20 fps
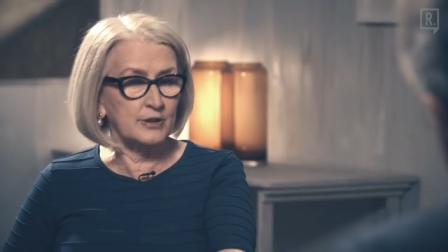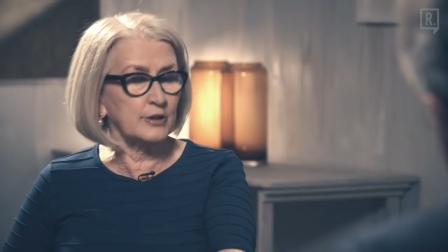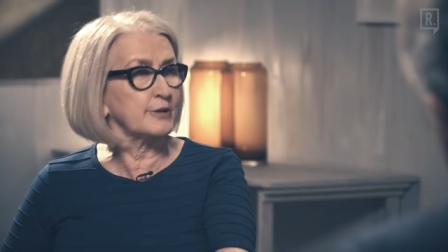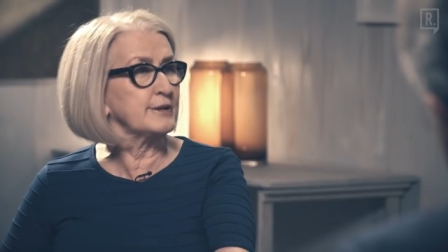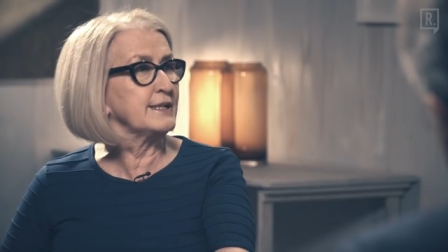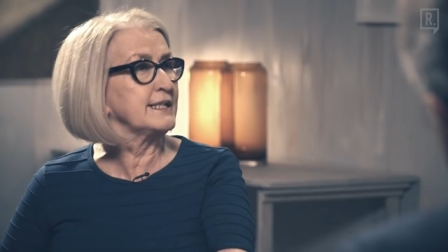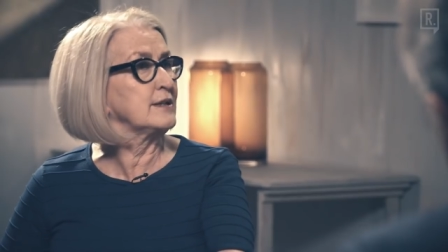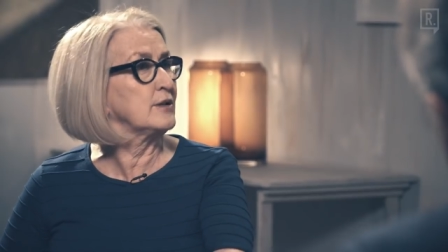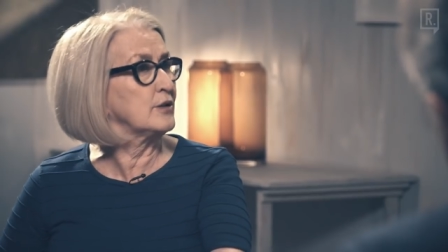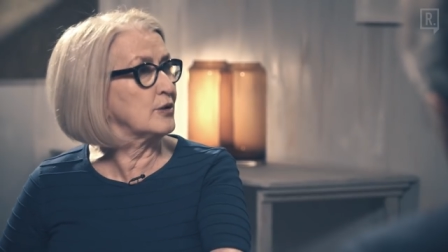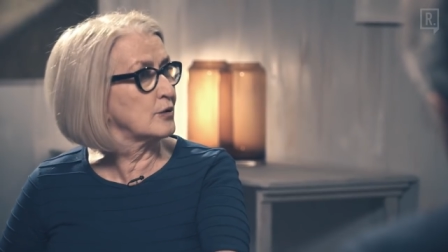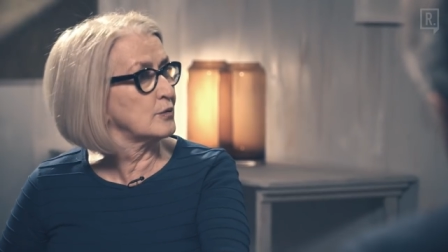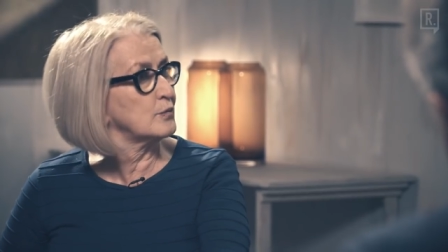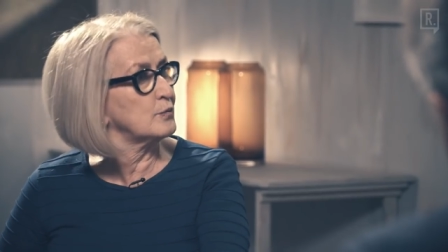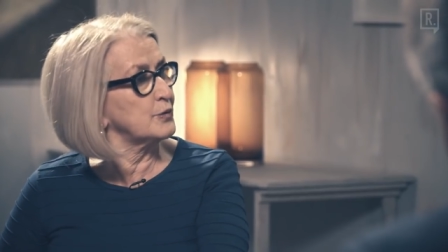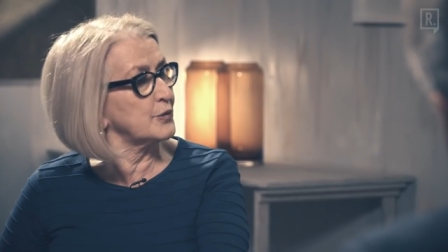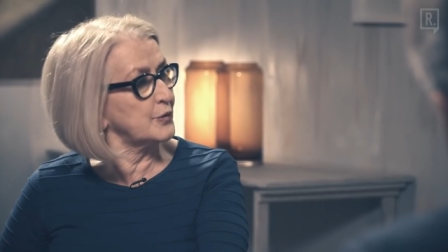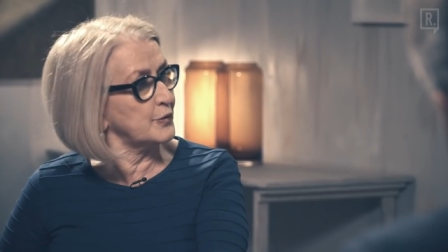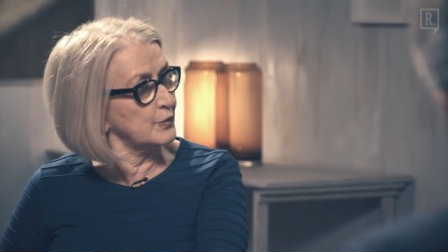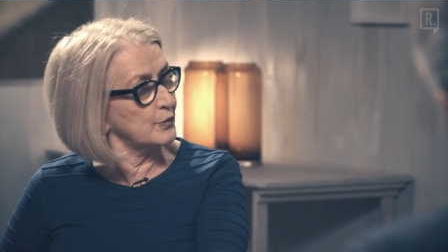going
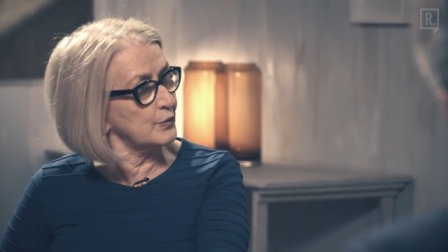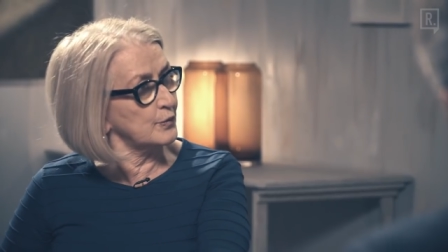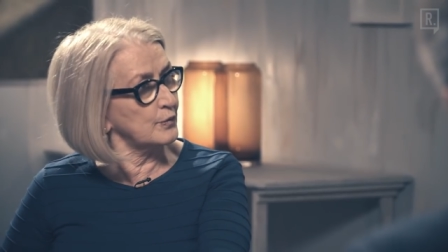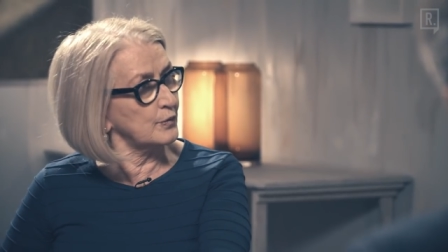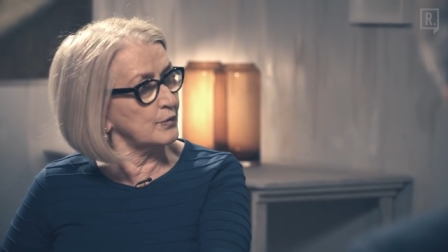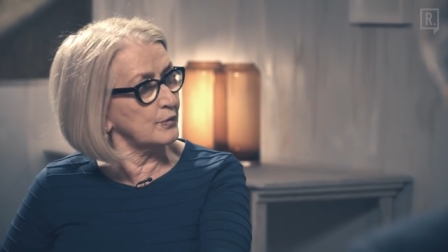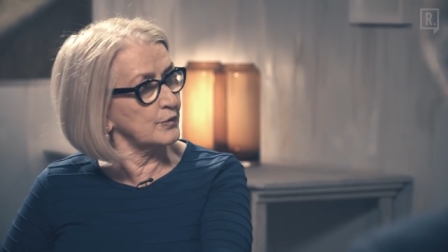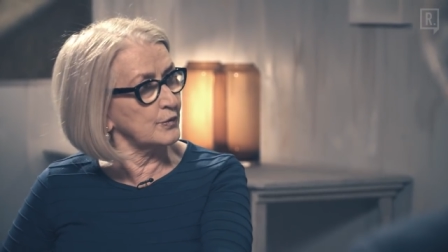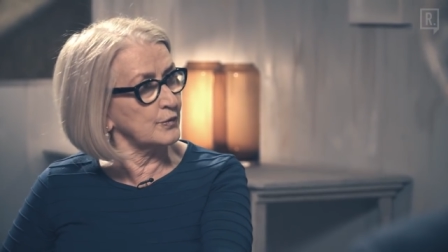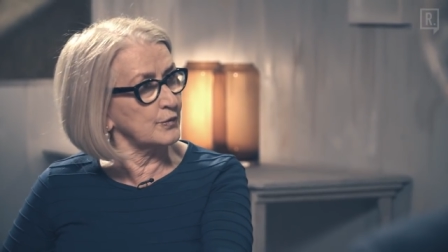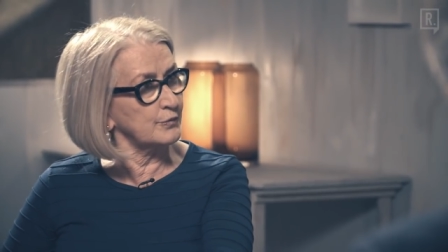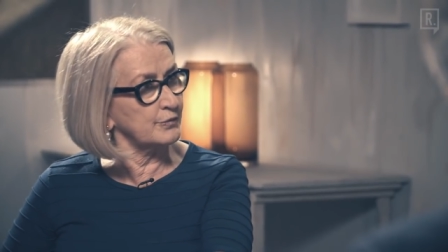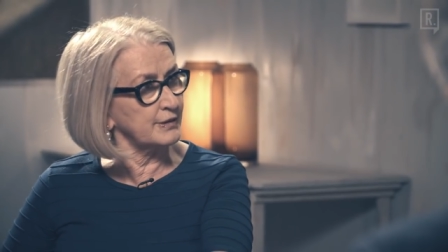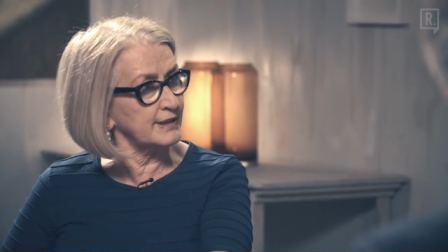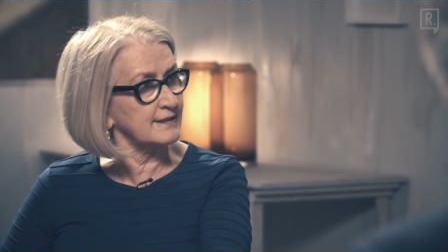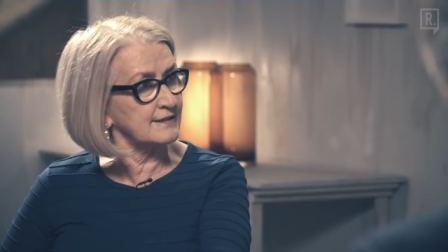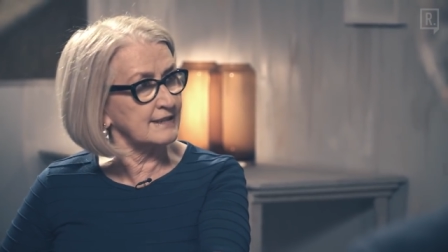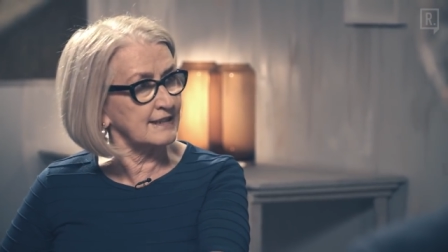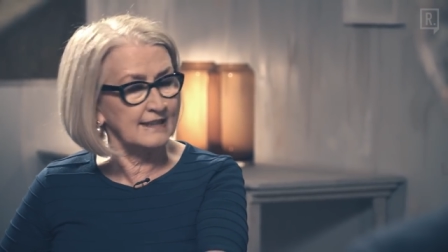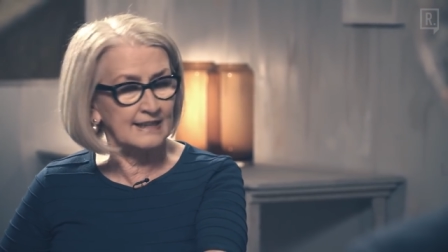along with your
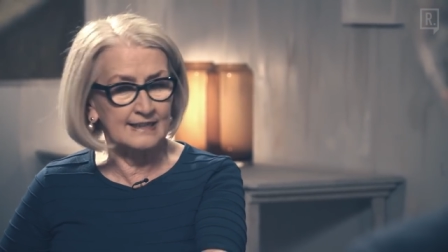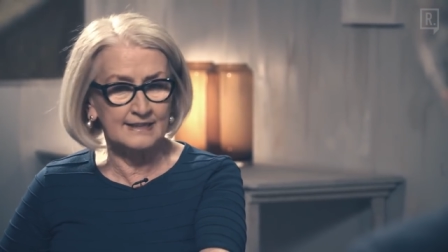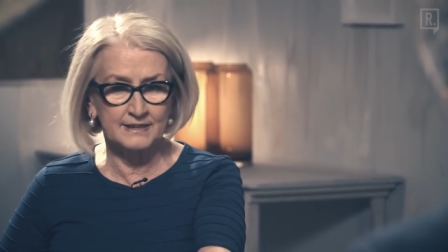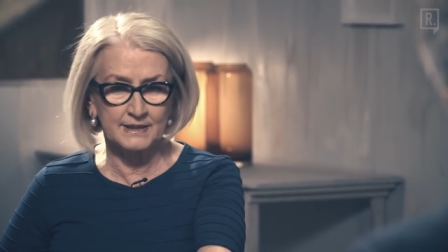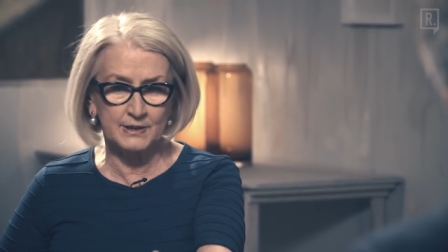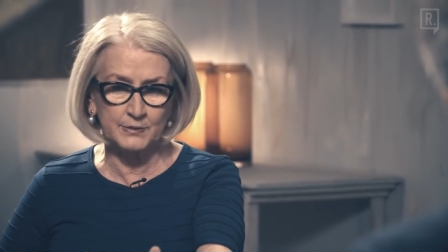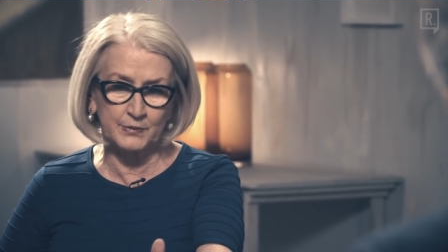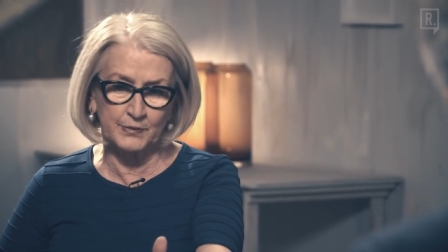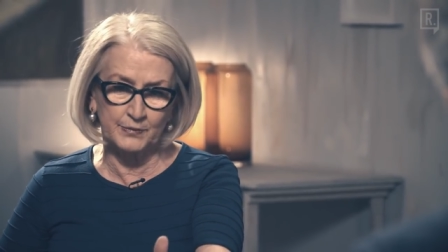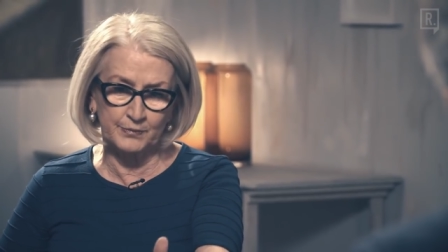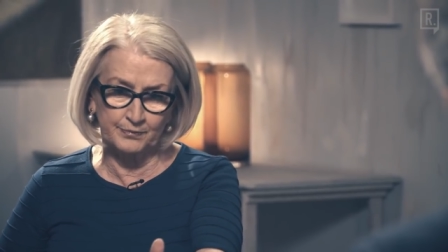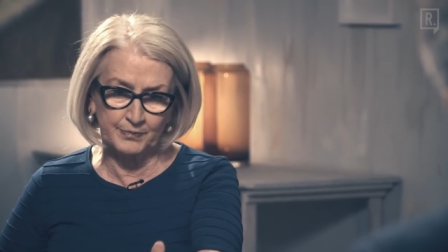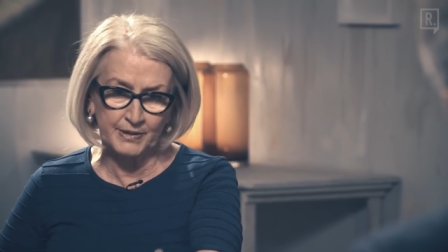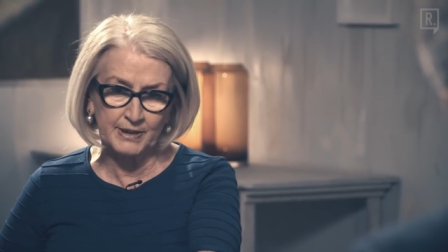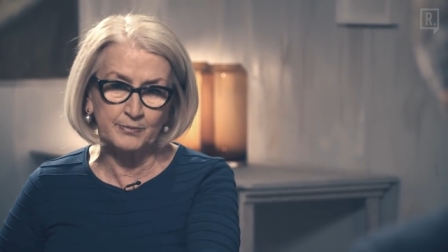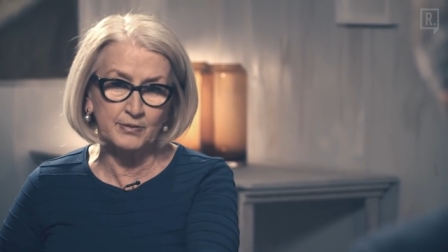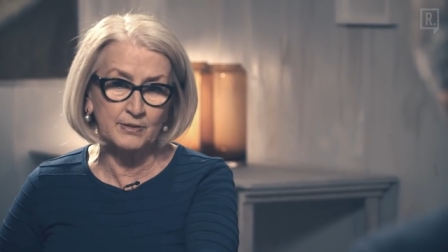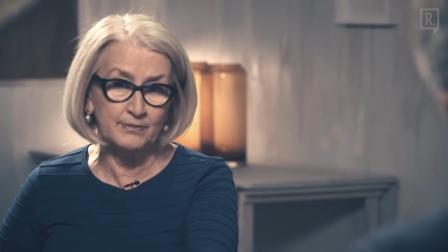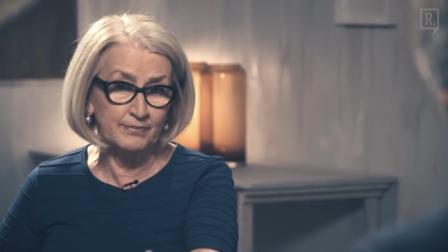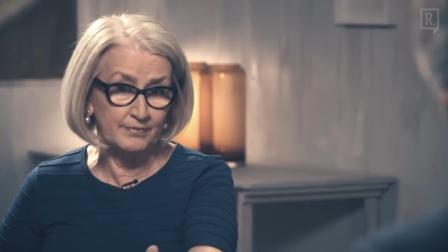real clients, with
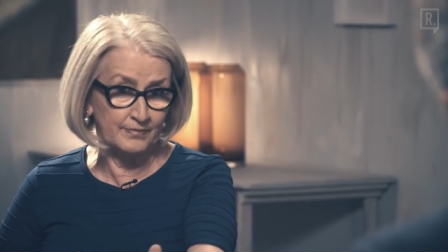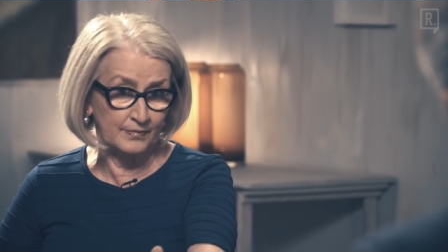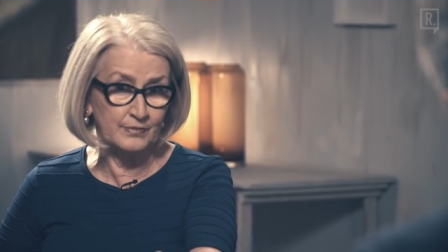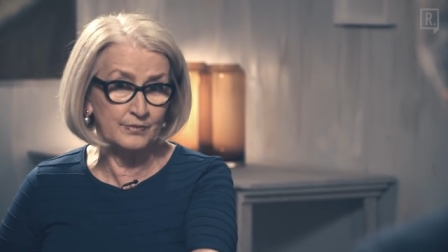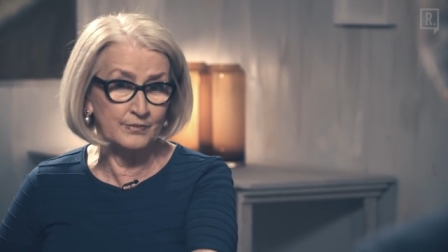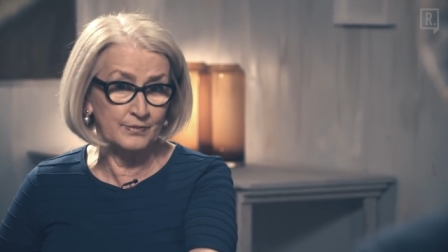people,